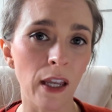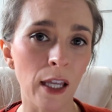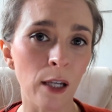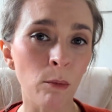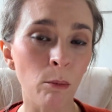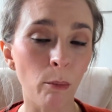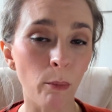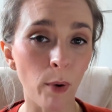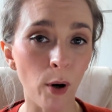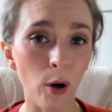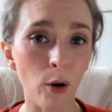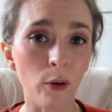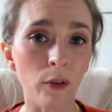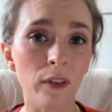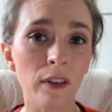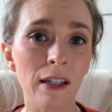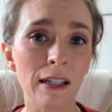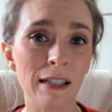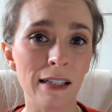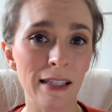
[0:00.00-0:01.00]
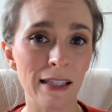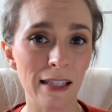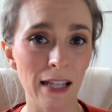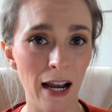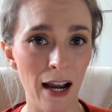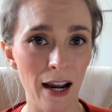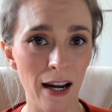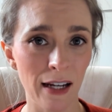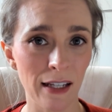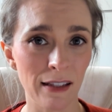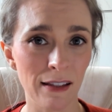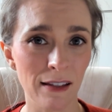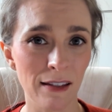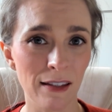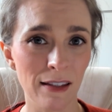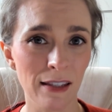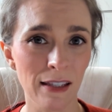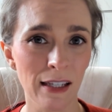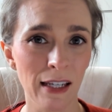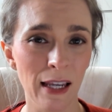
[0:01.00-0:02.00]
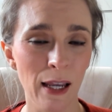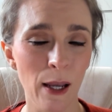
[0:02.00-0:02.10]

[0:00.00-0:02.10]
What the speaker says: in both sides.